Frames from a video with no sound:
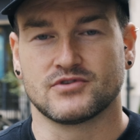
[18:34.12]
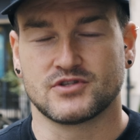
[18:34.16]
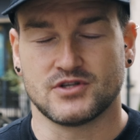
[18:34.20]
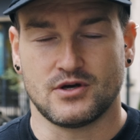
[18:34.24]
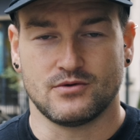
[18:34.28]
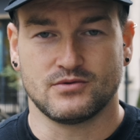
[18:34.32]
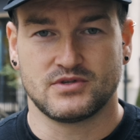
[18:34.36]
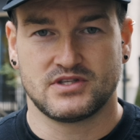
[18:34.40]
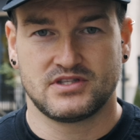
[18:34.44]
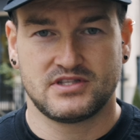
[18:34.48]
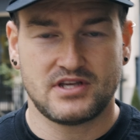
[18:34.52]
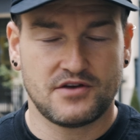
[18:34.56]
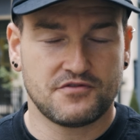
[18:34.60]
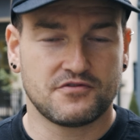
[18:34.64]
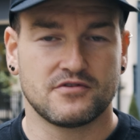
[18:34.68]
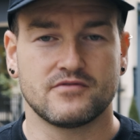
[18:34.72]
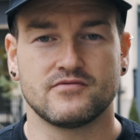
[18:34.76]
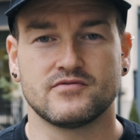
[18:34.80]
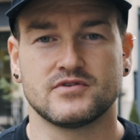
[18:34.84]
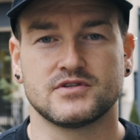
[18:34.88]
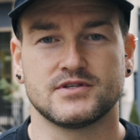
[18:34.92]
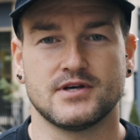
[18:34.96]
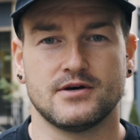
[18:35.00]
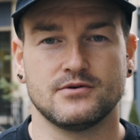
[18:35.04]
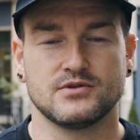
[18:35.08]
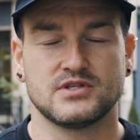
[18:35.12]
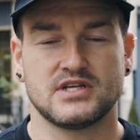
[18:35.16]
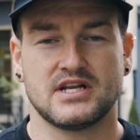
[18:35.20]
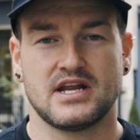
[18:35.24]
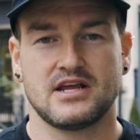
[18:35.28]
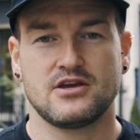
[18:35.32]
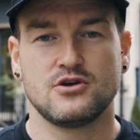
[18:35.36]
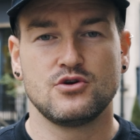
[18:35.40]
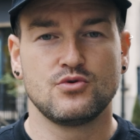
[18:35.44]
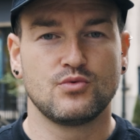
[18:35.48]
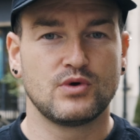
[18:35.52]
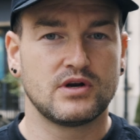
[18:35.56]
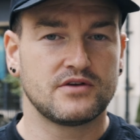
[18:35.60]
results, different results,
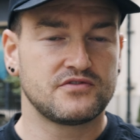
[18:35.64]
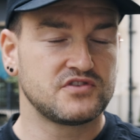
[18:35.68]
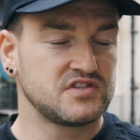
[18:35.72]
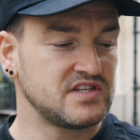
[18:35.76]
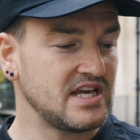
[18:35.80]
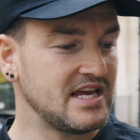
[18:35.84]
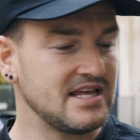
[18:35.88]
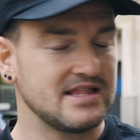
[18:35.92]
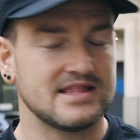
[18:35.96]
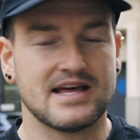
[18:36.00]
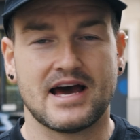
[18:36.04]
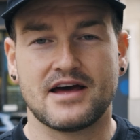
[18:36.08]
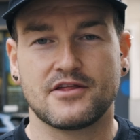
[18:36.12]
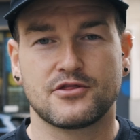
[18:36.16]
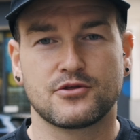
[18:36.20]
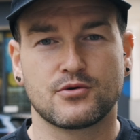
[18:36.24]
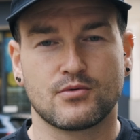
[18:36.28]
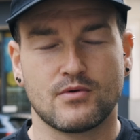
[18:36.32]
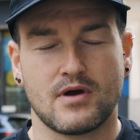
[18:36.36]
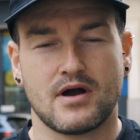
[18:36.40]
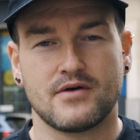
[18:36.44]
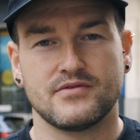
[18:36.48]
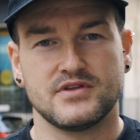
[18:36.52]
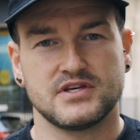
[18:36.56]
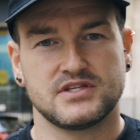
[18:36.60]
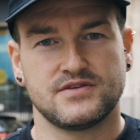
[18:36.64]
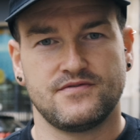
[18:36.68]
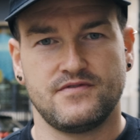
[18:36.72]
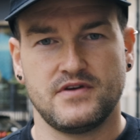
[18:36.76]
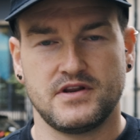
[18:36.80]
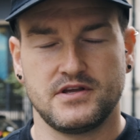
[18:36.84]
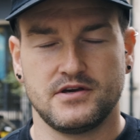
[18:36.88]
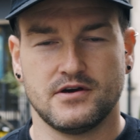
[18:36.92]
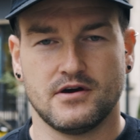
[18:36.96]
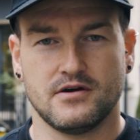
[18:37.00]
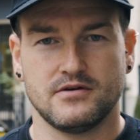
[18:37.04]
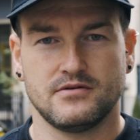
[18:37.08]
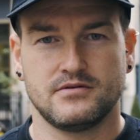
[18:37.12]
and you will have seen that throughout this
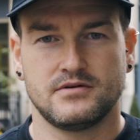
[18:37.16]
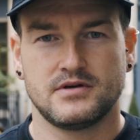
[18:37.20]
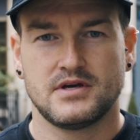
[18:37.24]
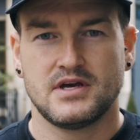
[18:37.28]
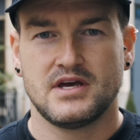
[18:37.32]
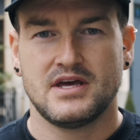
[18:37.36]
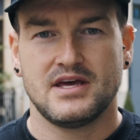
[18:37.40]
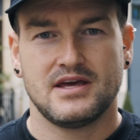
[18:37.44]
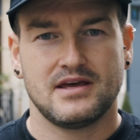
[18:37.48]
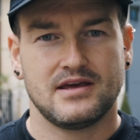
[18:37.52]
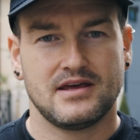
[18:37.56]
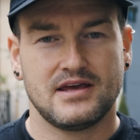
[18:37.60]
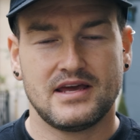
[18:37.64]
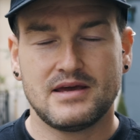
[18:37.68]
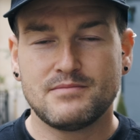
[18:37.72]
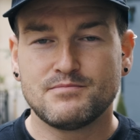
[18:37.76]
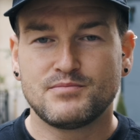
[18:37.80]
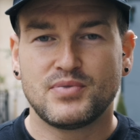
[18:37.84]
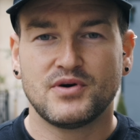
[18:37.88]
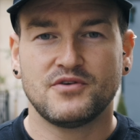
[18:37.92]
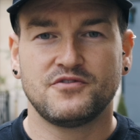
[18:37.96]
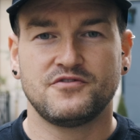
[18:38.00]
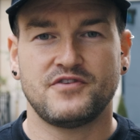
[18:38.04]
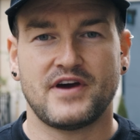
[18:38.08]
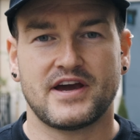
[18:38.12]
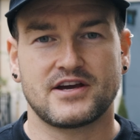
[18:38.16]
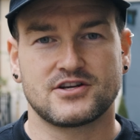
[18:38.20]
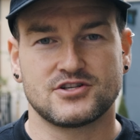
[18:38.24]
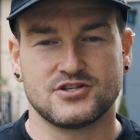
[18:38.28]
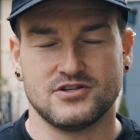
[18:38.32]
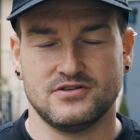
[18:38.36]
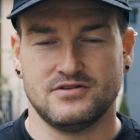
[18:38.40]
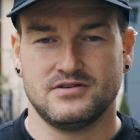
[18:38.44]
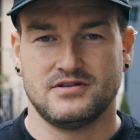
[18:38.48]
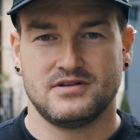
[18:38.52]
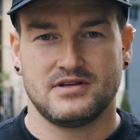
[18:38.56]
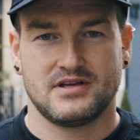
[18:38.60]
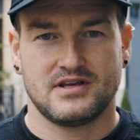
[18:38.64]
video.
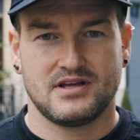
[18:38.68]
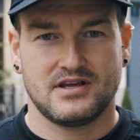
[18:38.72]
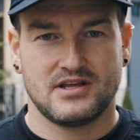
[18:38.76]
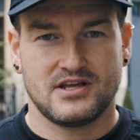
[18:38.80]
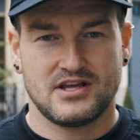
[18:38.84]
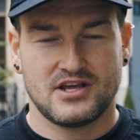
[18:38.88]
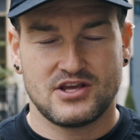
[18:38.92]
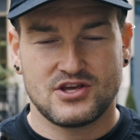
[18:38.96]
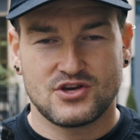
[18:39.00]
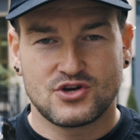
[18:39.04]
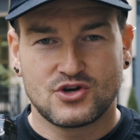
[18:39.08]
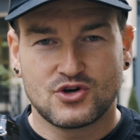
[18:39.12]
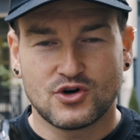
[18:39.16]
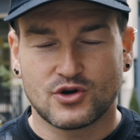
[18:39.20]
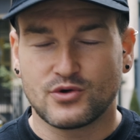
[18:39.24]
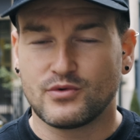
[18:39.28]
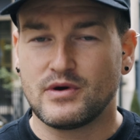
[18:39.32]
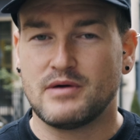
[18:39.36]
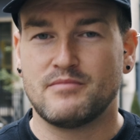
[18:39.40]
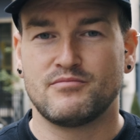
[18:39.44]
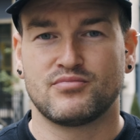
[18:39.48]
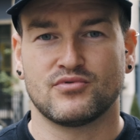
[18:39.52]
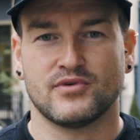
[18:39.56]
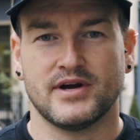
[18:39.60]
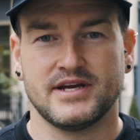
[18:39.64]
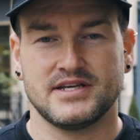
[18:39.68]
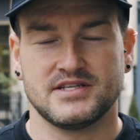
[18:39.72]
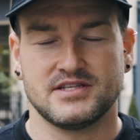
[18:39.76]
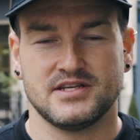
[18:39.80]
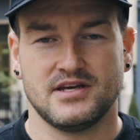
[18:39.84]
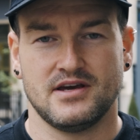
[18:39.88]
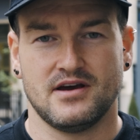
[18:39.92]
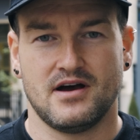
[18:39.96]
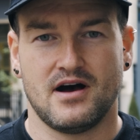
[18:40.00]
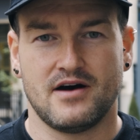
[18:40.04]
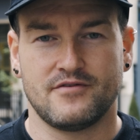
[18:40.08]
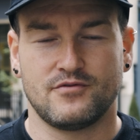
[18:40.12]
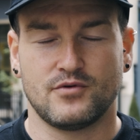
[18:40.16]
Imperfection, you've got to embrace
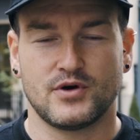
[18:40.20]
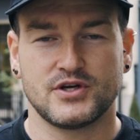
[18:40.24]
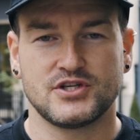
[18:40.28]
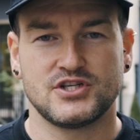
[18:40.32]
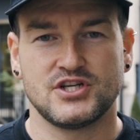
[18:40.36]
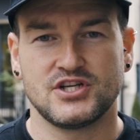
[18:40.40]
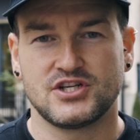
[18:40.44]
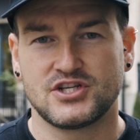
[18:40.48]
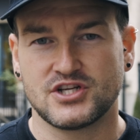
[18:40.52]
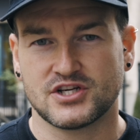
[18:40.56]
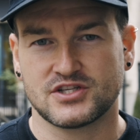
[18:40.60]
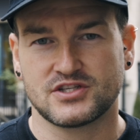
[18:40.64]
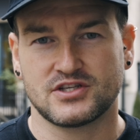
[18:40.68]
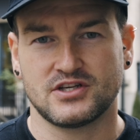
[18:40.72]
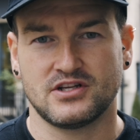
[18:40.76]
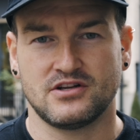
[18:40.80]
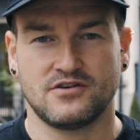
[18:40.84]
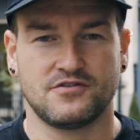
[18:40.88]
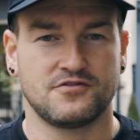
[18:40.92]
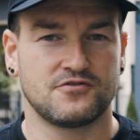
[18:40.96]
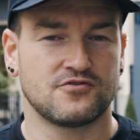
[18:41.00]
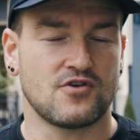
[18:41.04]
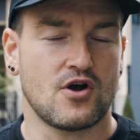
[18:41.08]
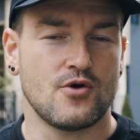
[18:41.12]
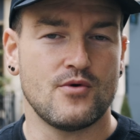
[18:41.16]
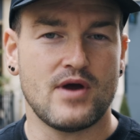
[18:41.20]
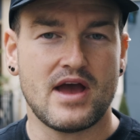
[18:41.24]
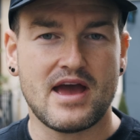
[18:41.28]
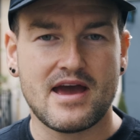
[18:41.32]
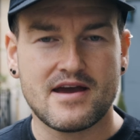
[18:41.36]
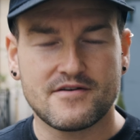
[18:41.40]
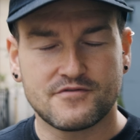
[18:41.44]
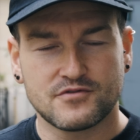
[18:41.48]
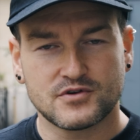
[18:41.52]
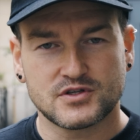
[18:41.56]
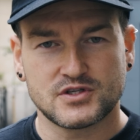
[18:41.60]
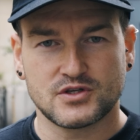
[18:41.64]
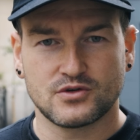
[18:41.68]
it, otherwise you're just gonna throw
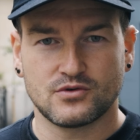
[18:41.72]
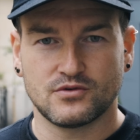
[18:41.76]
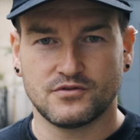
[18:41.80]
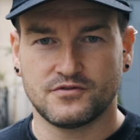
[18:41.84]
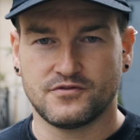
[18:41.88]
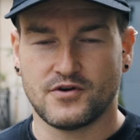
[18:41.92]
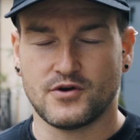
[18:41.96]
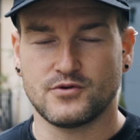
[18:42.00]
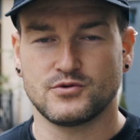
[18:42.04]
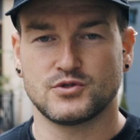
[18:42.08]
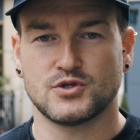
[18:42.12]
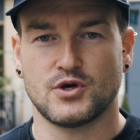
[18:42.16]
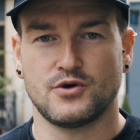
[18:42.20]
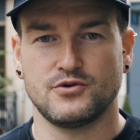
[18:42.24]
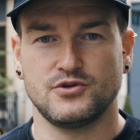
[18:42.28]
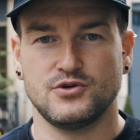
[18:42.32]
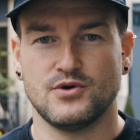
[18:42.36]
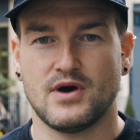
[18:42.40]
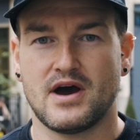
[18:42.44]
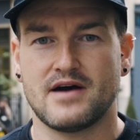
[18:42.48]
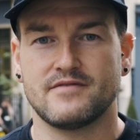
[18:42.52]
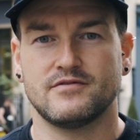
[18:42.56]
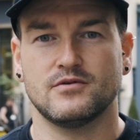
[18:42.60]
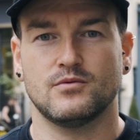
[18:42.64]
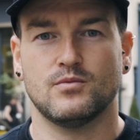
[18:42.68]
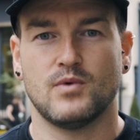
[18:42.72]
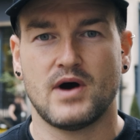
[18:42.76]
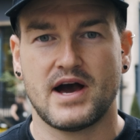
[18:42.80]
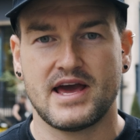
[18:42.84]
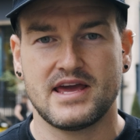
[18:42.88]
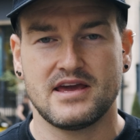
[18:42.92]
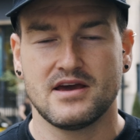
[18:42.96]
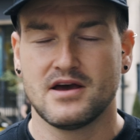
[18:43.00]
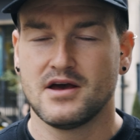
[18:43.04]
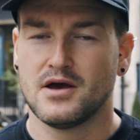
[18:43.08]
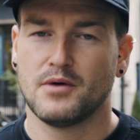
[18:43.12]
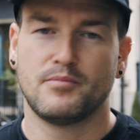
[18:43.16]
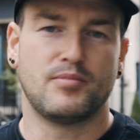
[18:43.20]
every single photo you have
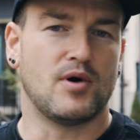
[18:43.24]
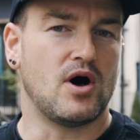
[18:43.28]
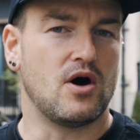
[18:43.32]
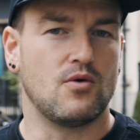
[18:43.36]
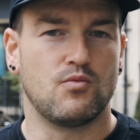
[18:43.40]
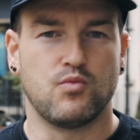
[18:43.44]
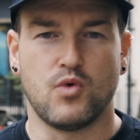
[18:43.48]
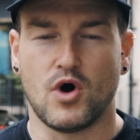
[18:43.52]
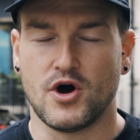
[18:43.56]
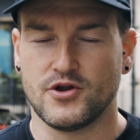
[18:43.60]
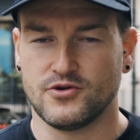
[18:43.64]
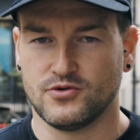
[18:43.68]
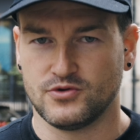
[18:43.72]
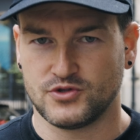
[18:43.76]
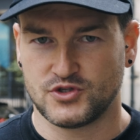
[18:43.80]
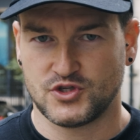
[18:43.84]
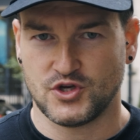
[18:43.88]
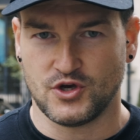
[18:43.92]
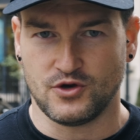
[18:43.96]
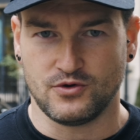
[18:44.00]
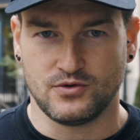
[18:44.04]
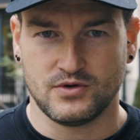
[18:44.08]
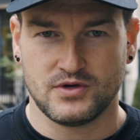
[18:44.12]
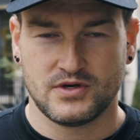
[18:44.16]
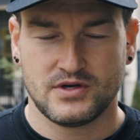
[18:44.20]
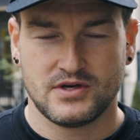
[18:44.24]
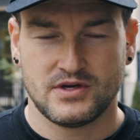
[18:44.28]
away by 1 or 2,